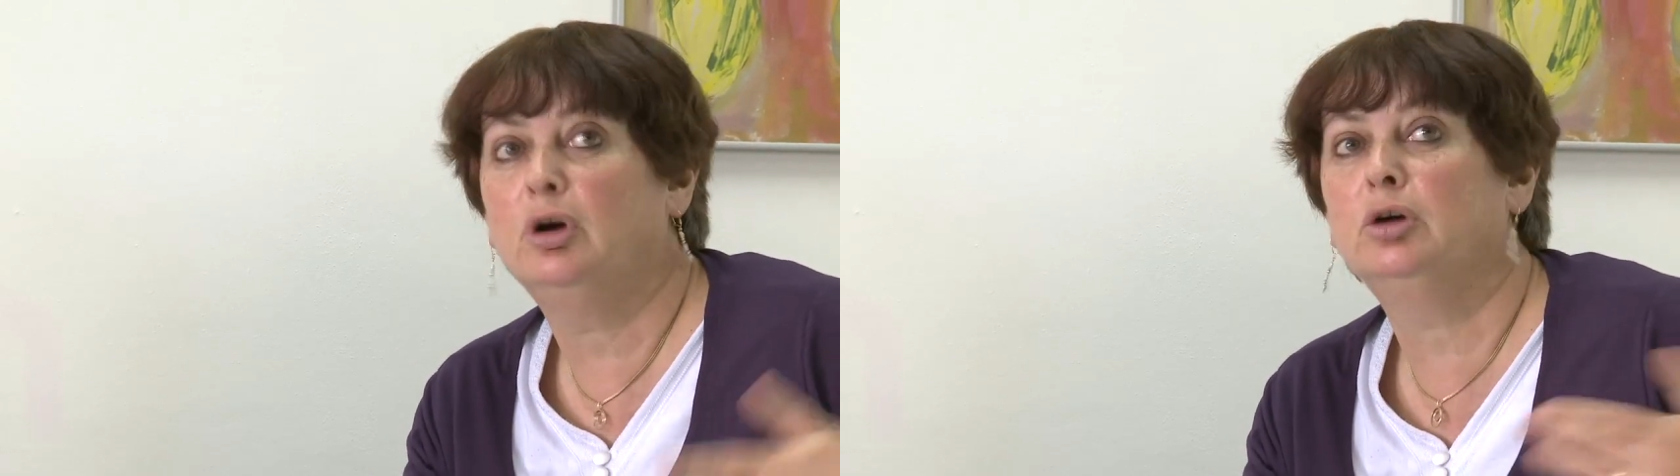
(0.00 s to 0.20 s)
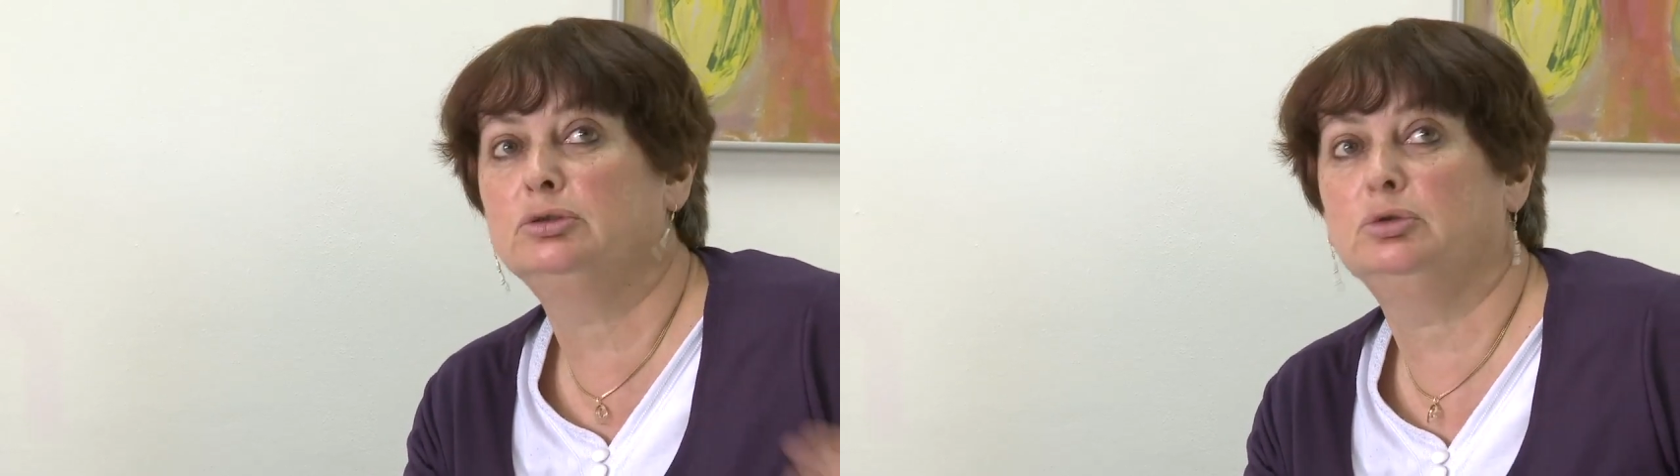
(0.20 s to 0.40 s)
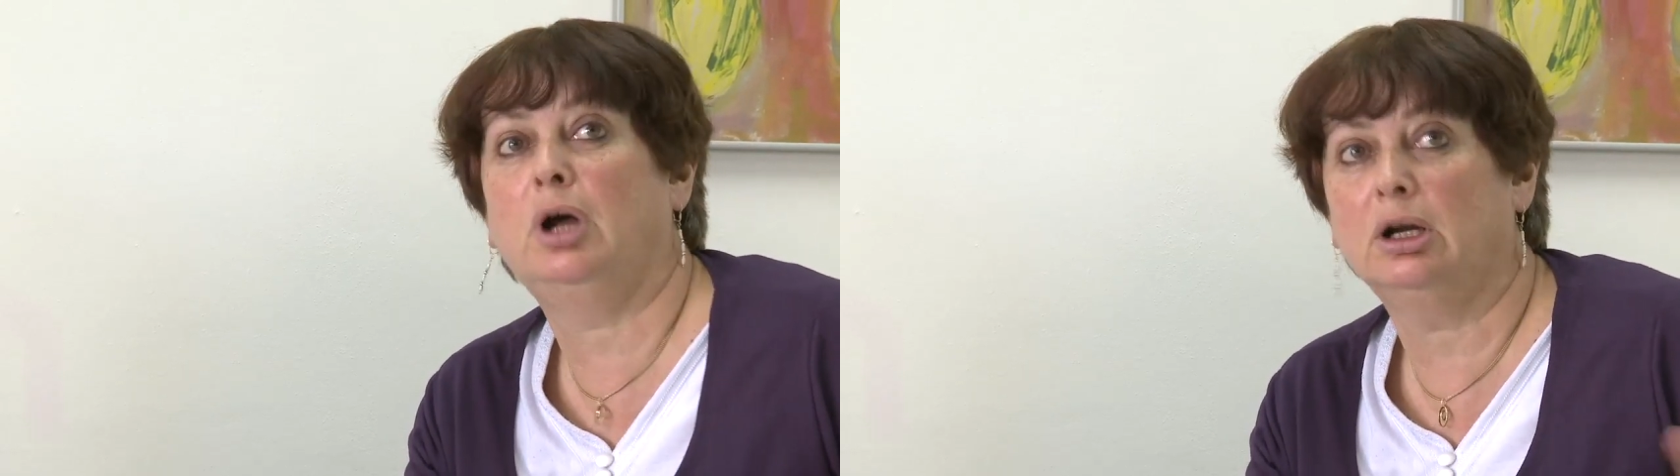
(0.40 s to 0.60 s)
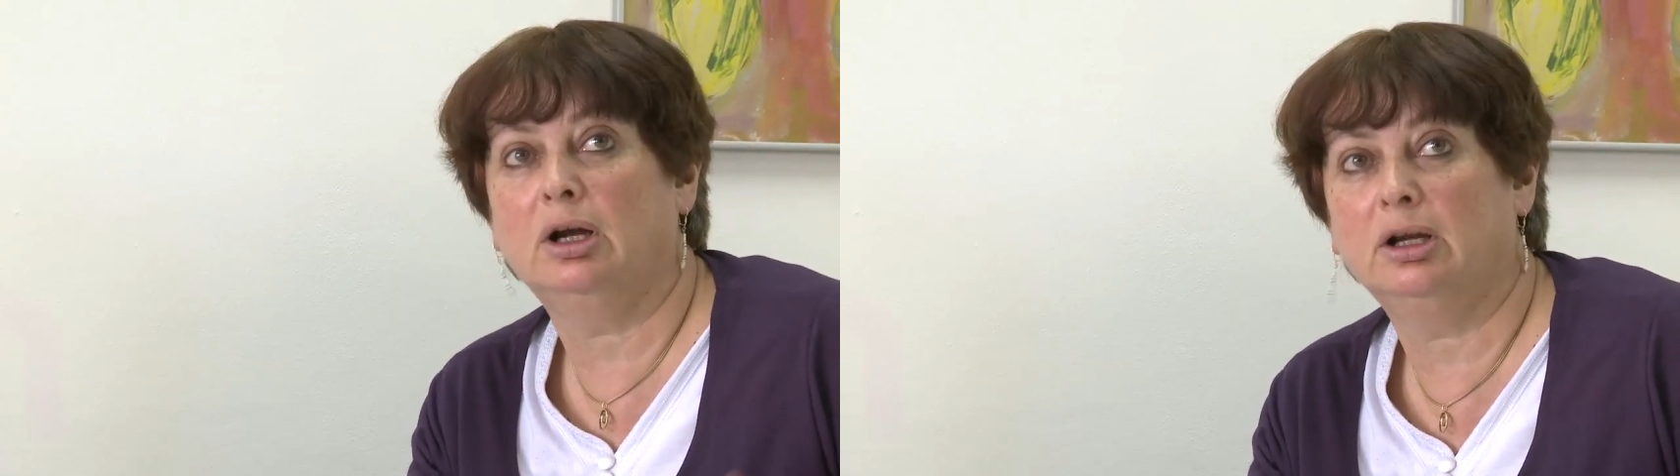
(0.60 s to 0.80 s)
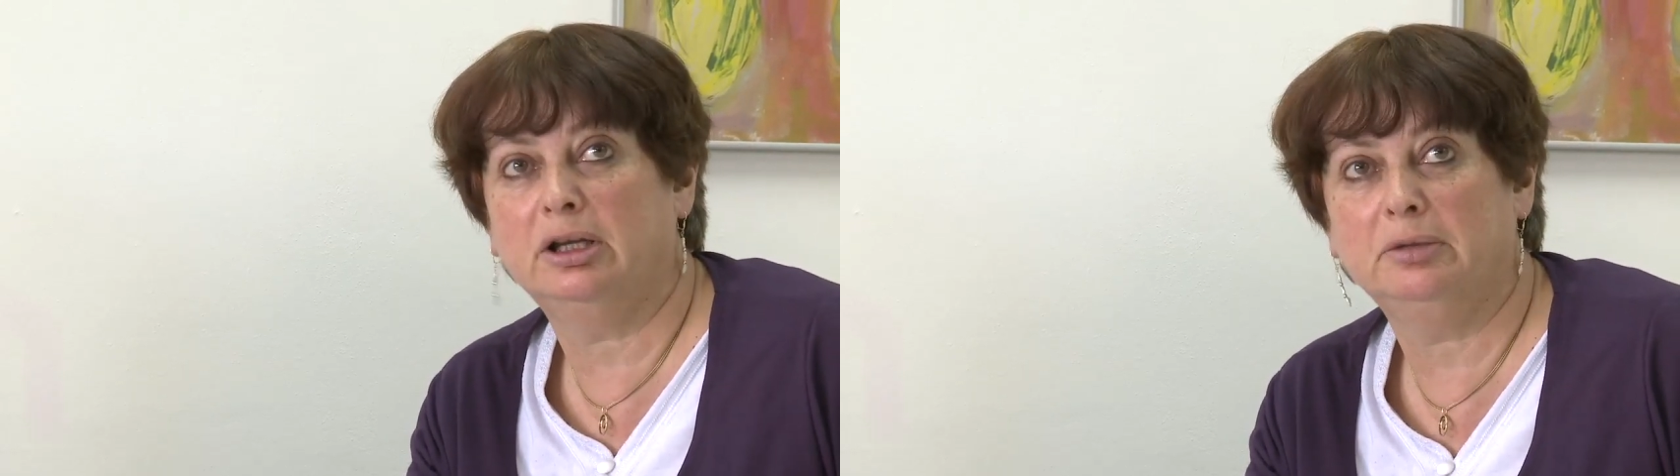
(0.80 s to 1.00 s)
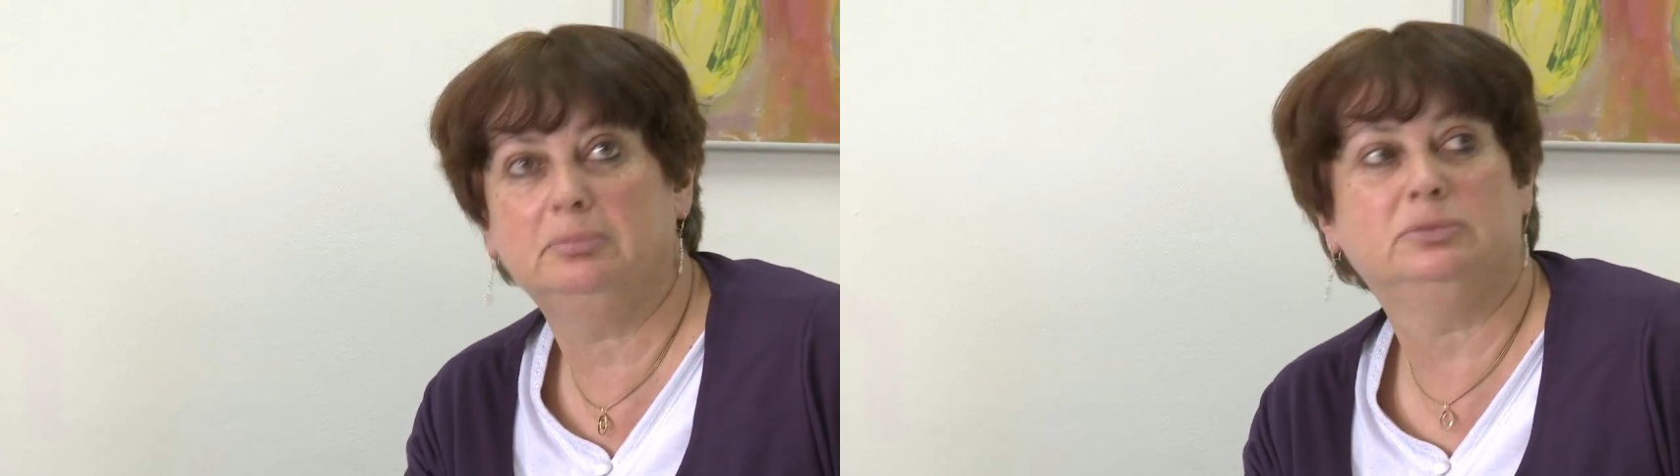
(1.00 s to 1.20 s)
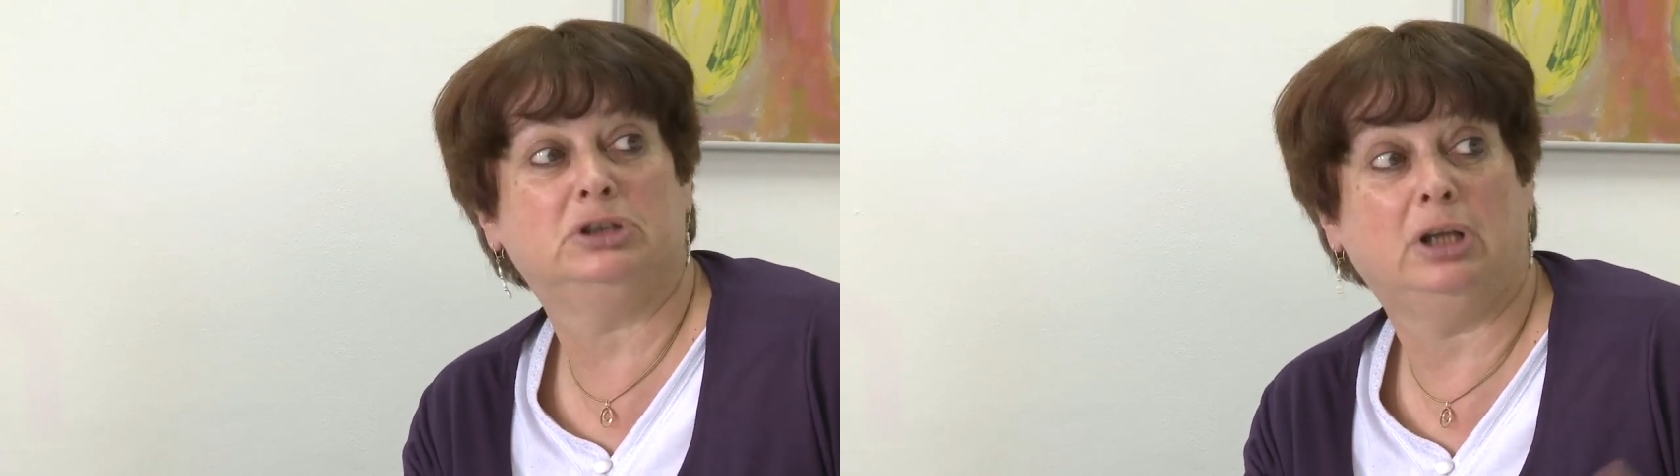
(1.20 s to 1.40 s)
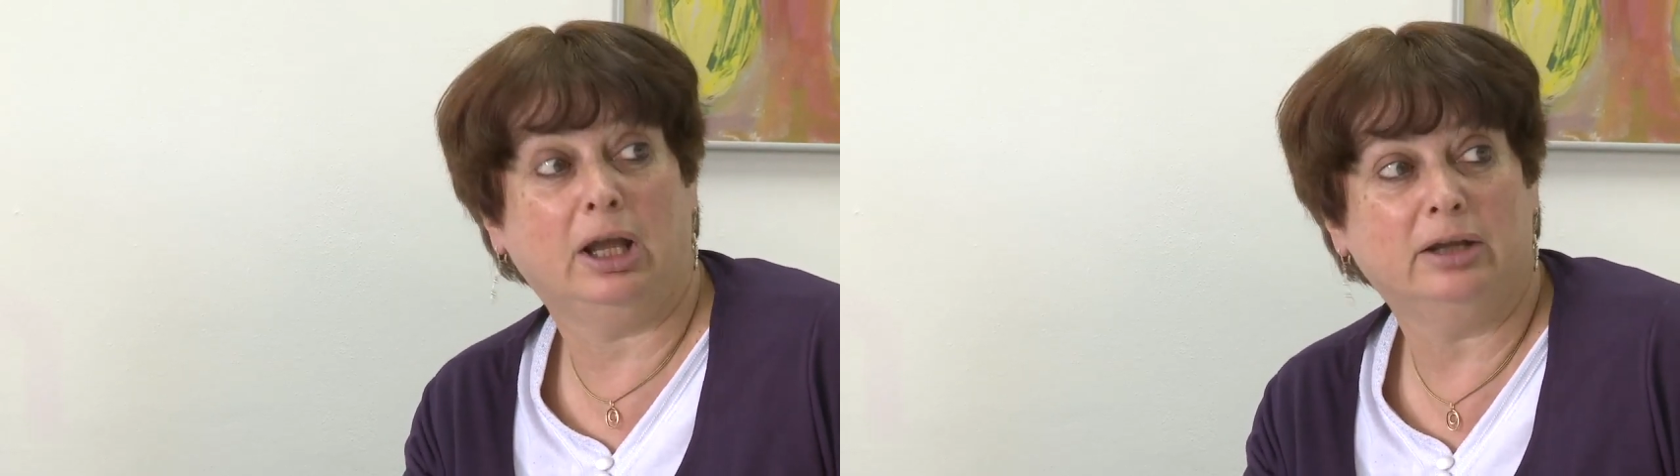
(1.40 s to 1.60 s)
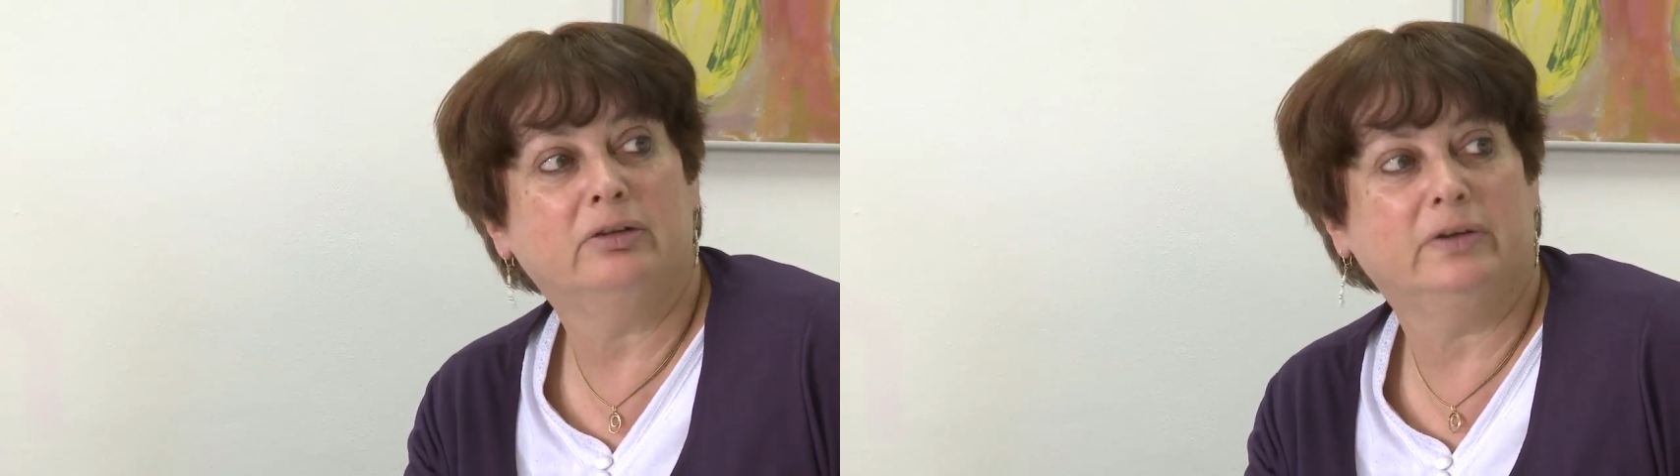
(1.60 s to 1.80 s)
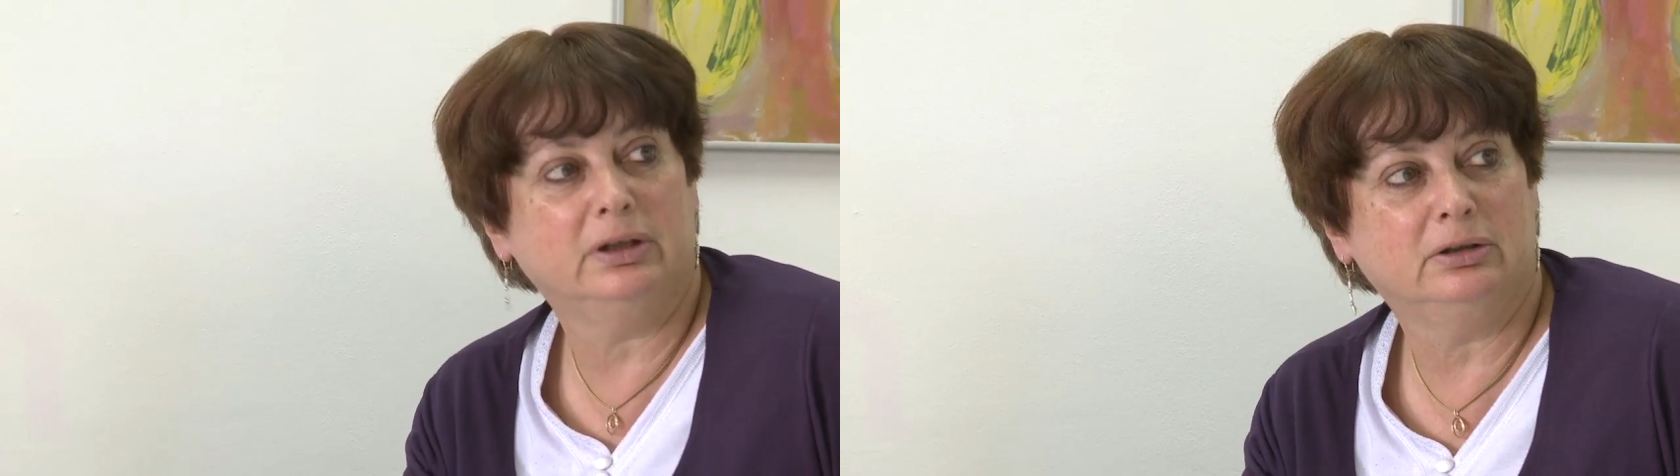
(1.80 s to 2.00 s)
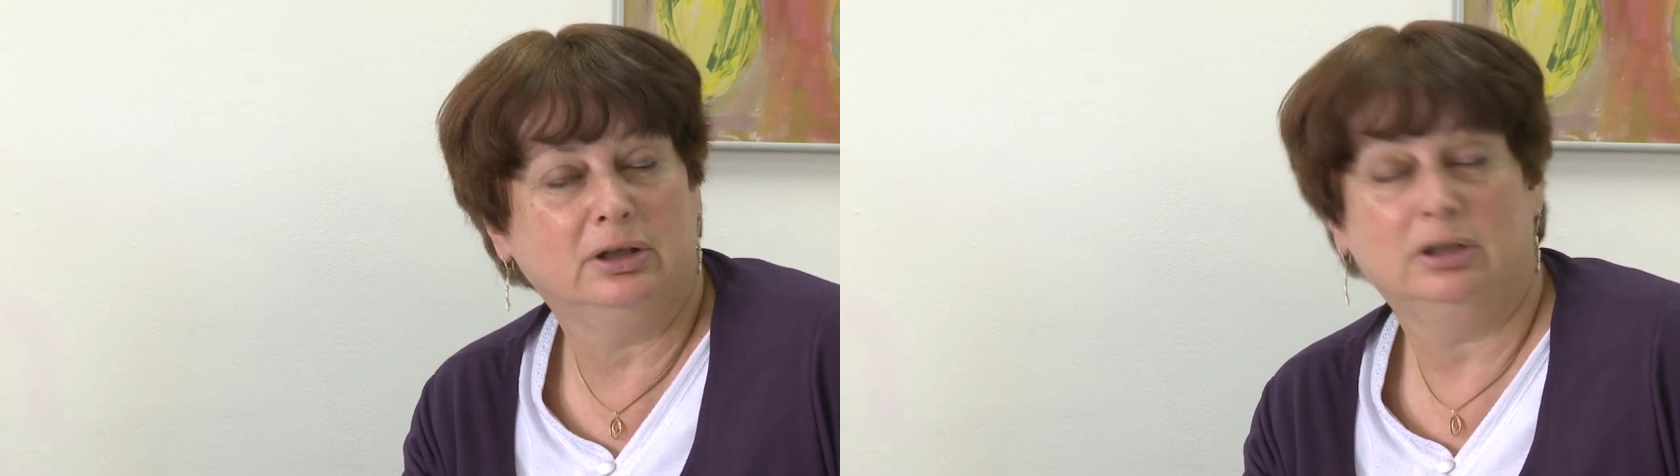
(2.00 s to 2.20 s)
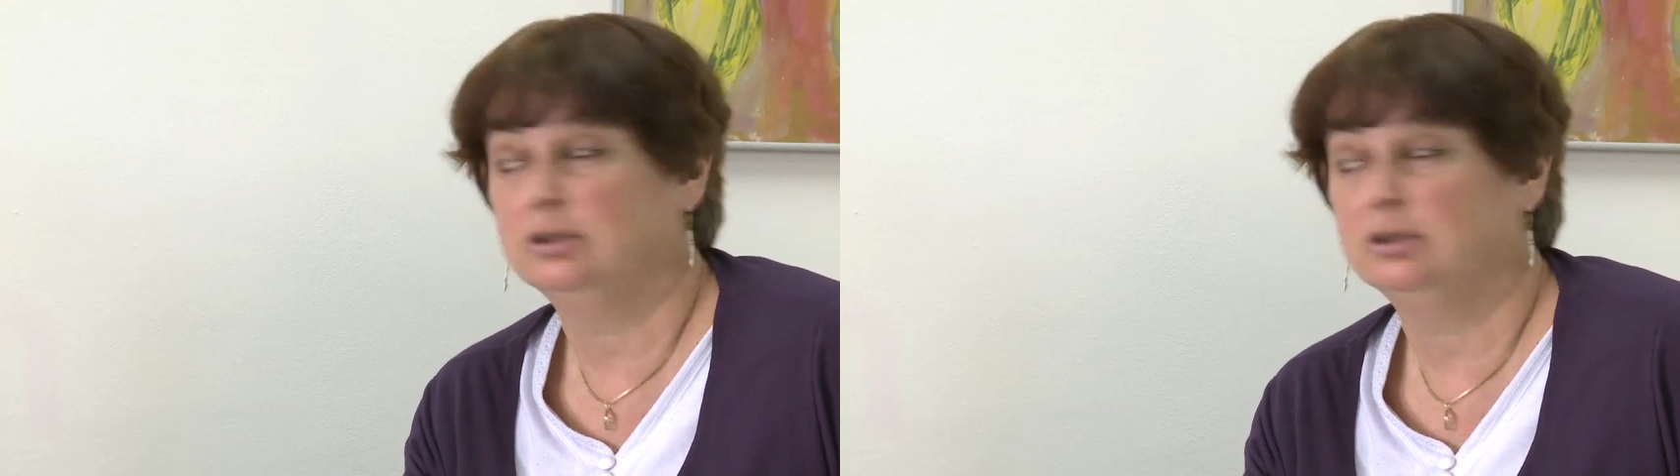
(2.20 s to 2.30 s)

go to Chag HaChagim. She likes it.